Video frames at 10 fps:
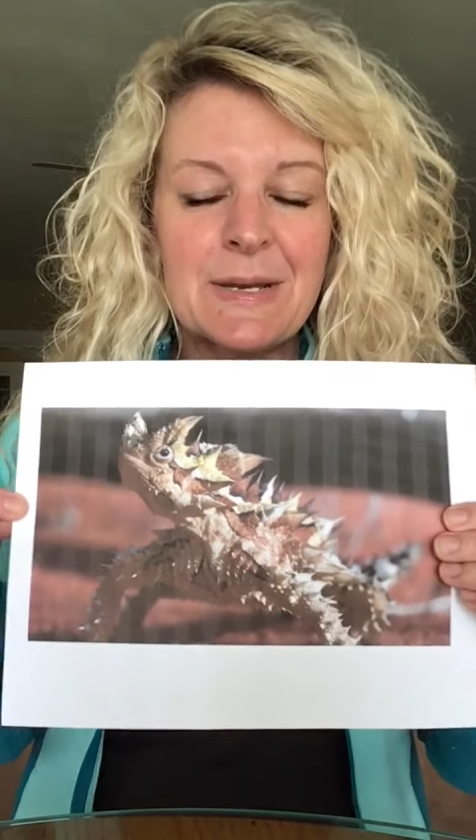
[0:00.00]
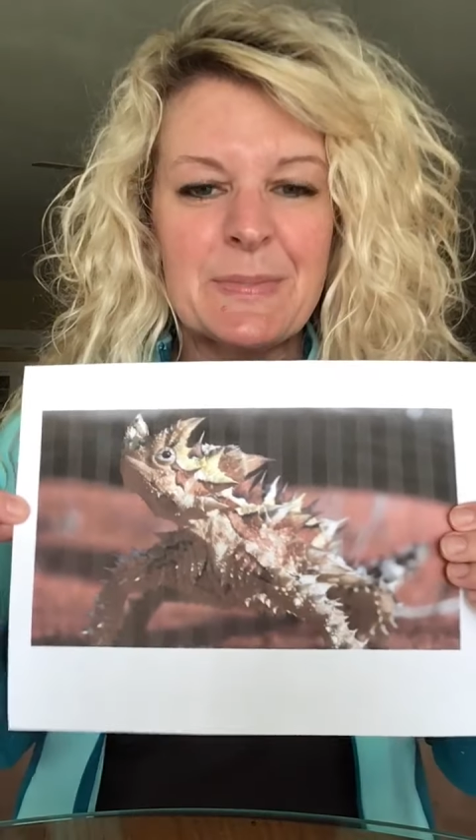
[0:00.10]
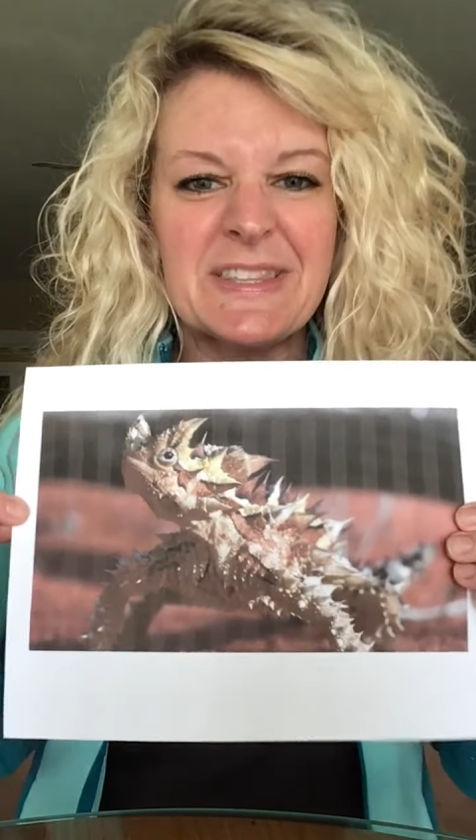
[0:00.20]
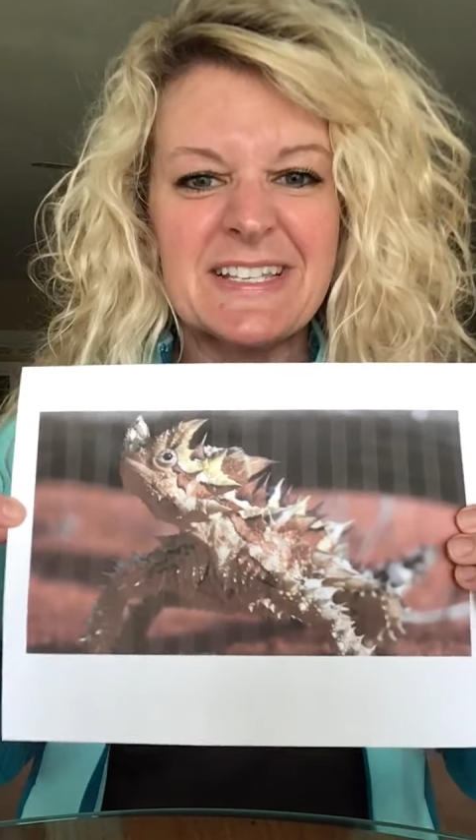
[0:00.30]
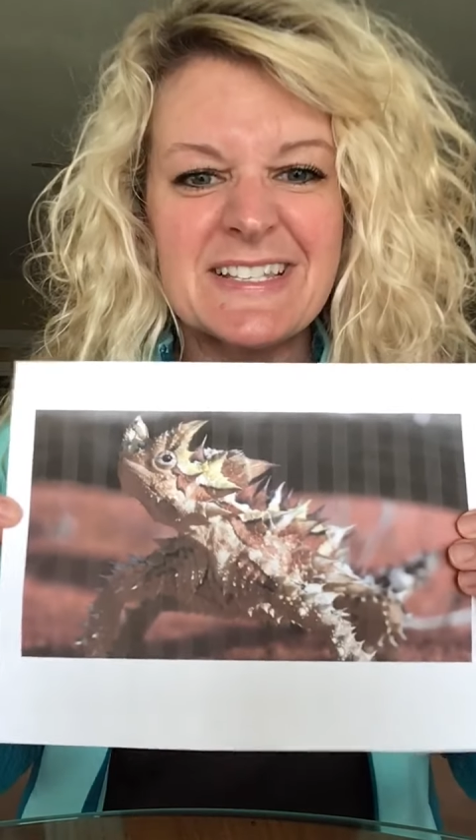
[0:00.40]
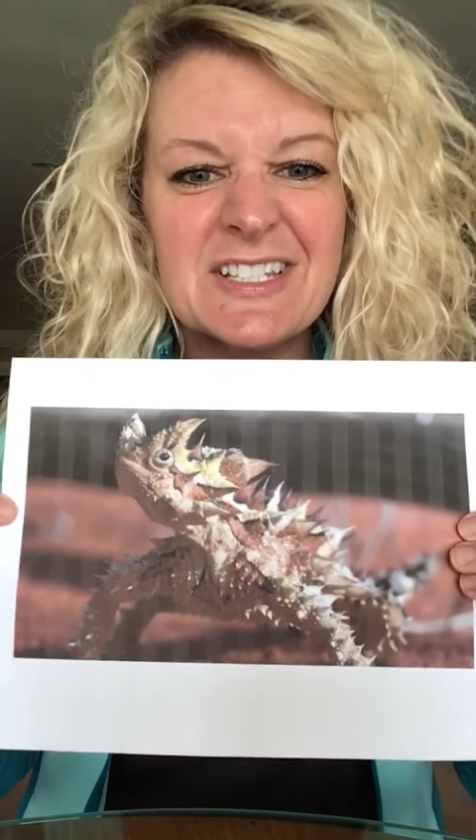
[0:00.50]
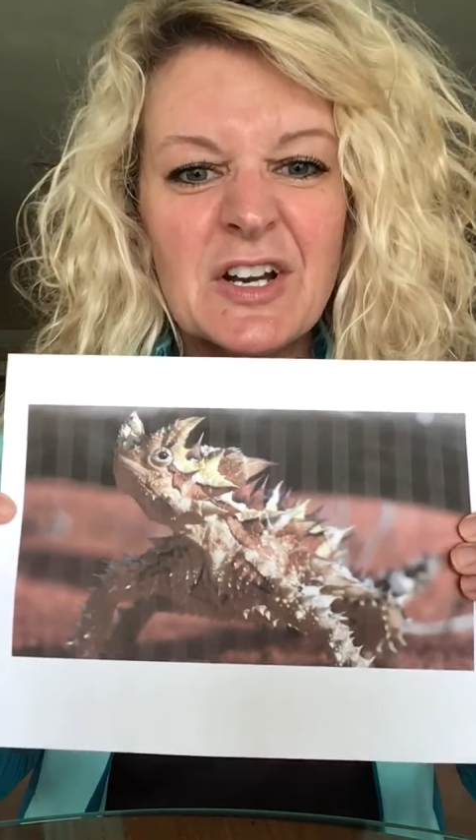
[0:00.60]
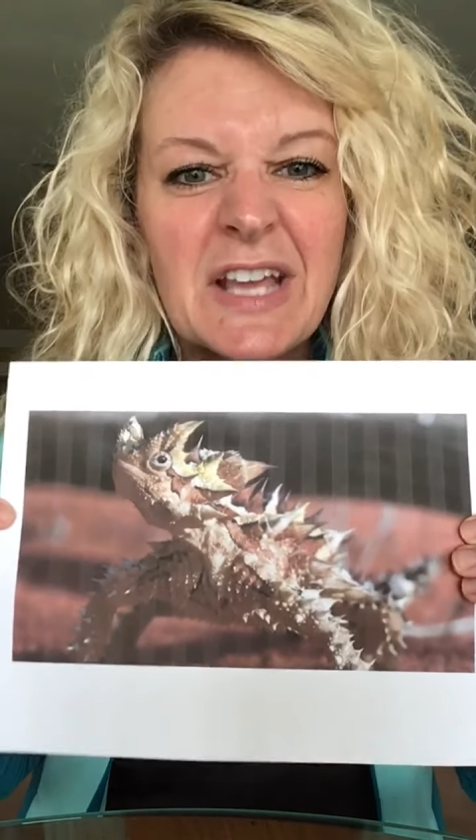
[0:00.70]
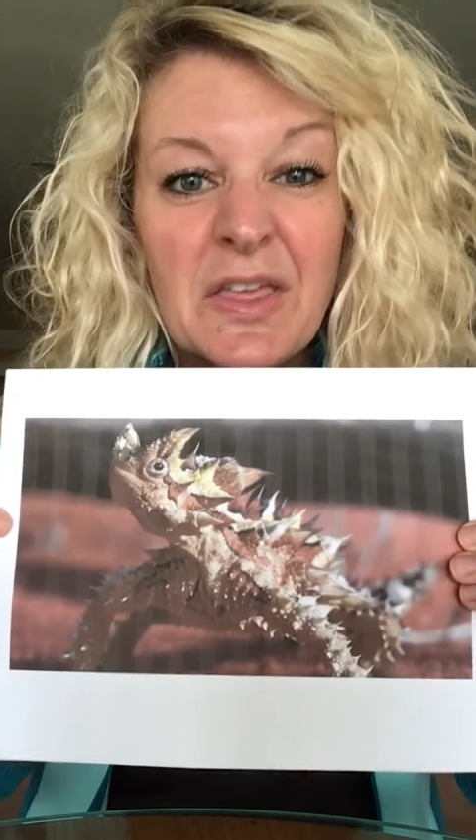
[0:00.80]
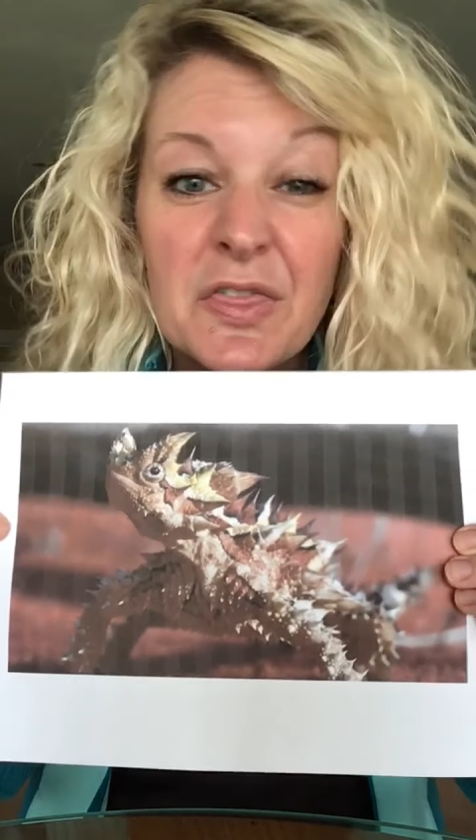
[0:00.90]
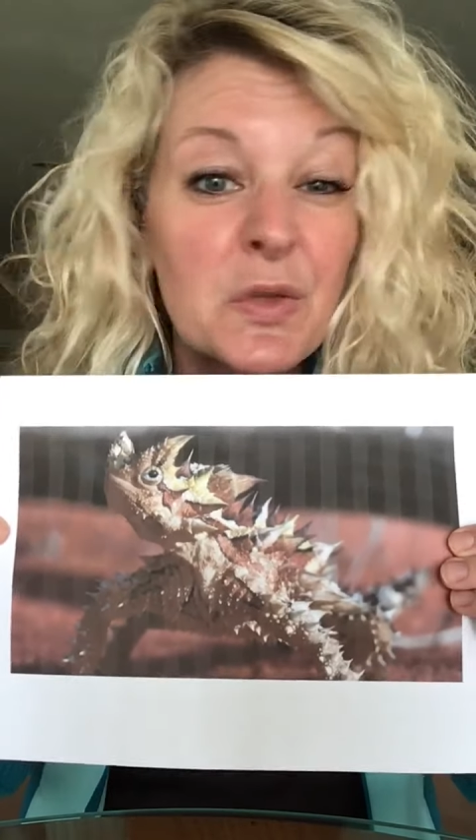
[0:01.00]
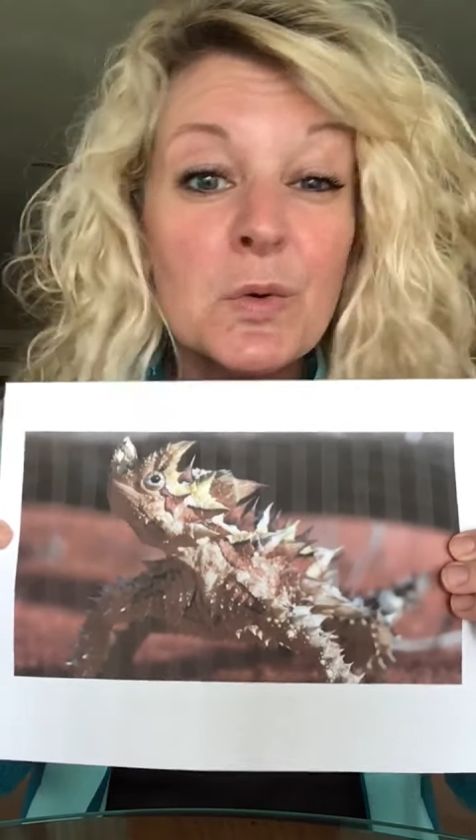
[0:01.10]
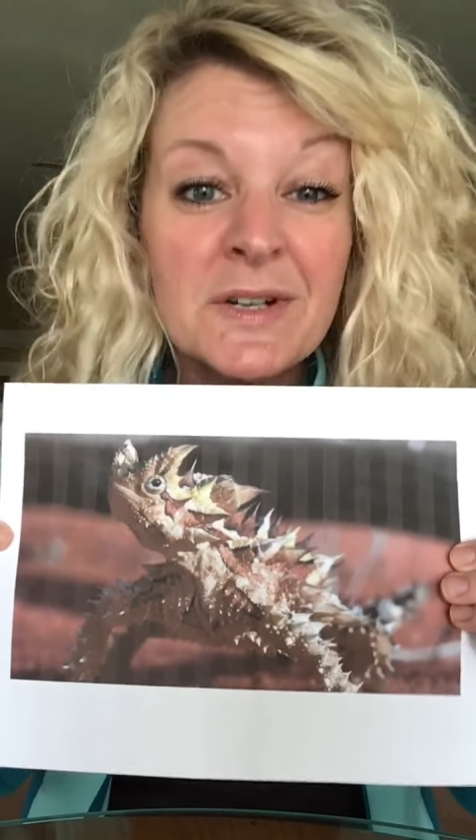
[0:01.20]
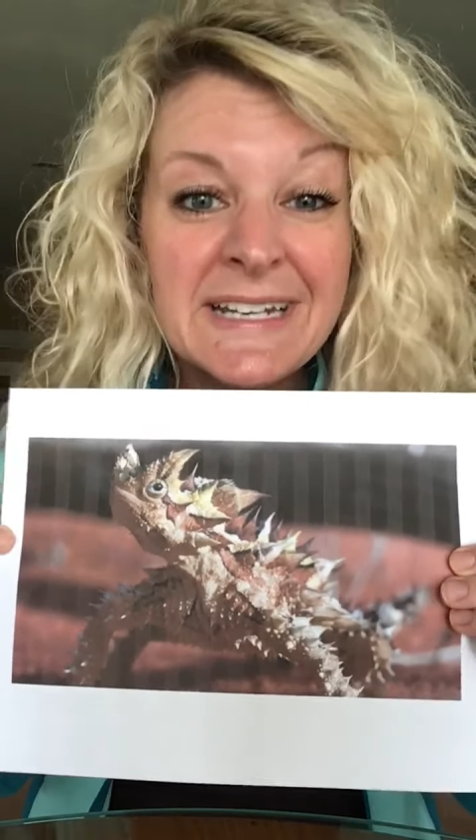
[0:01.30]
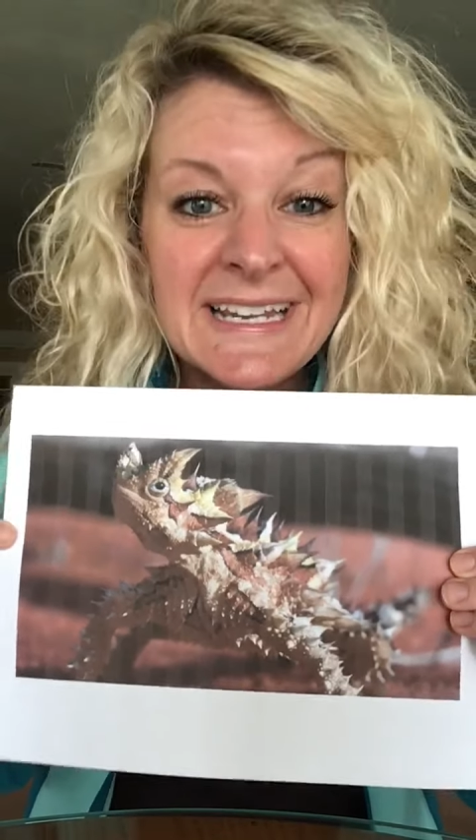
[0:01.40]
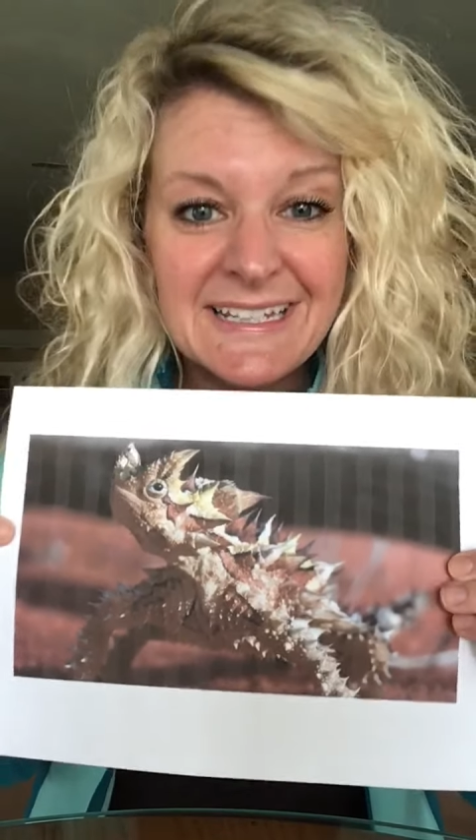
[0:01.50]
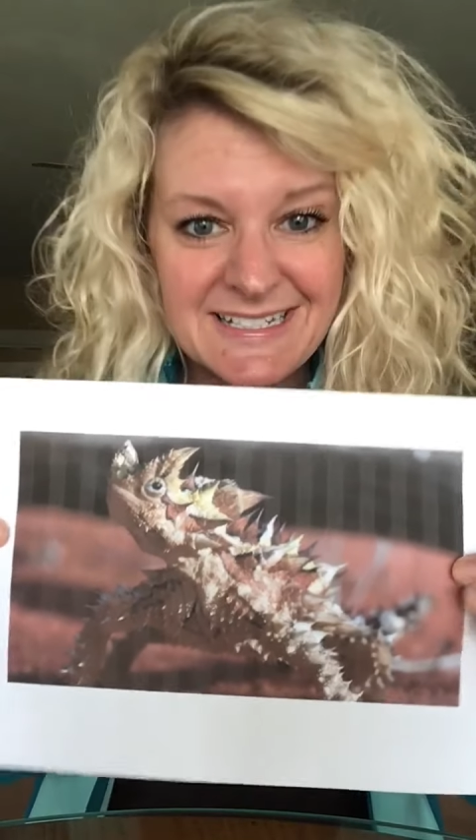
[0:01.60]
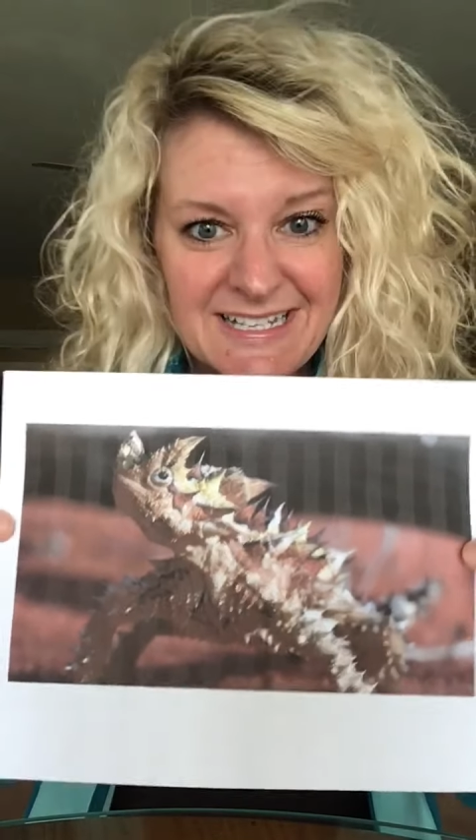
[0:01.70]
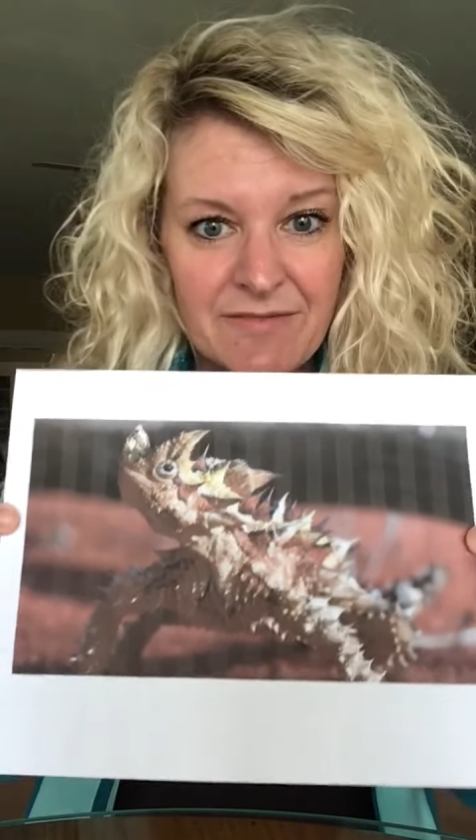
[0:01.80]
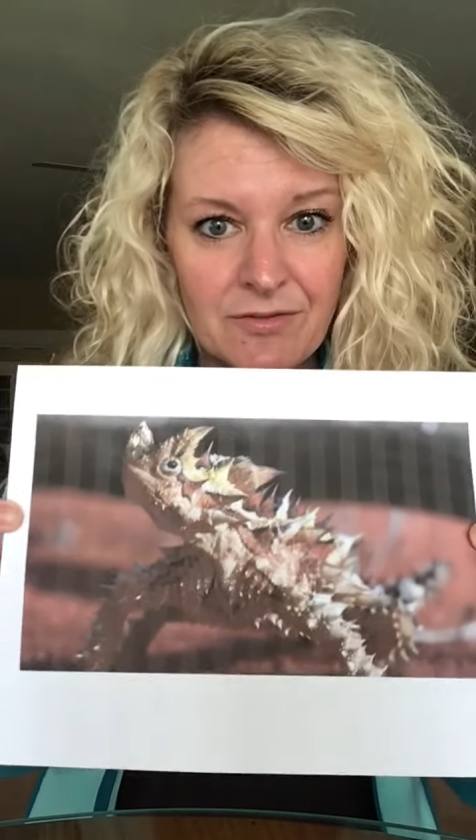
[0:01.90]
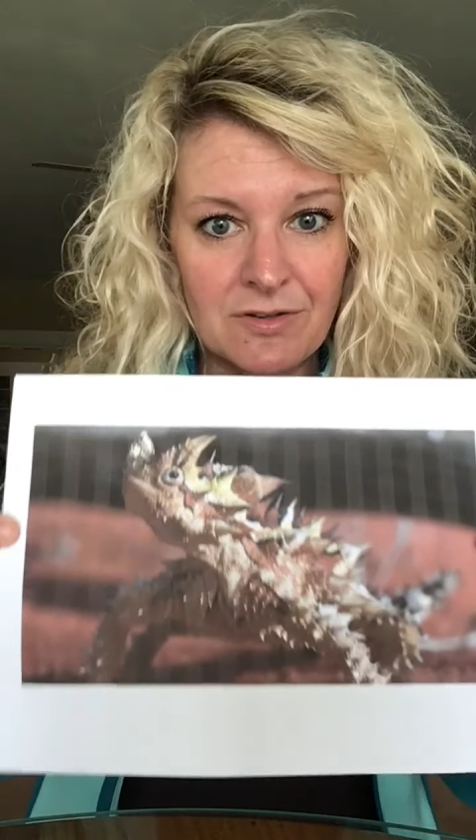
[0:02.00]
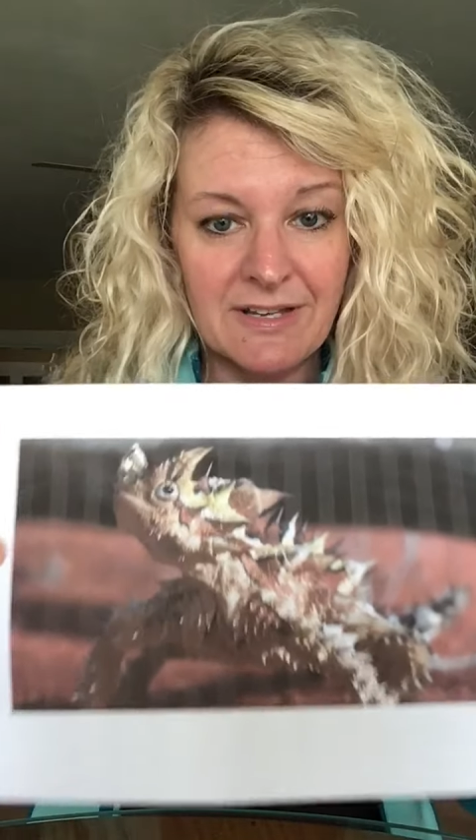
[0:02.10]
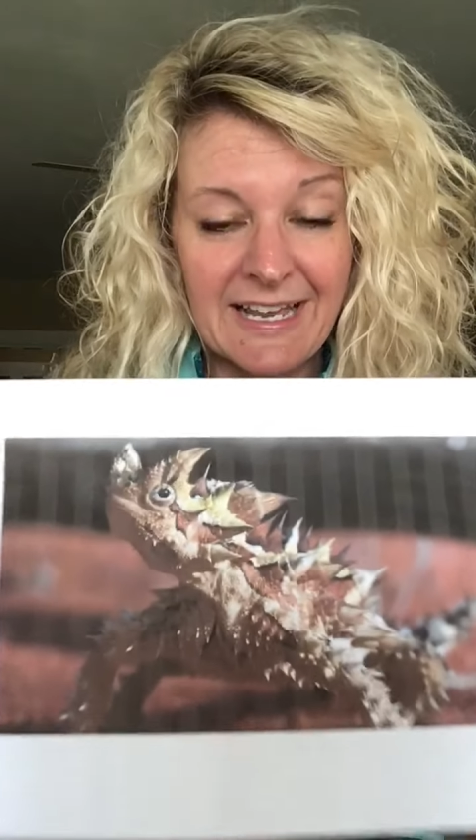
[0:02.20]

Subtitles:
But this is called a thorny devil.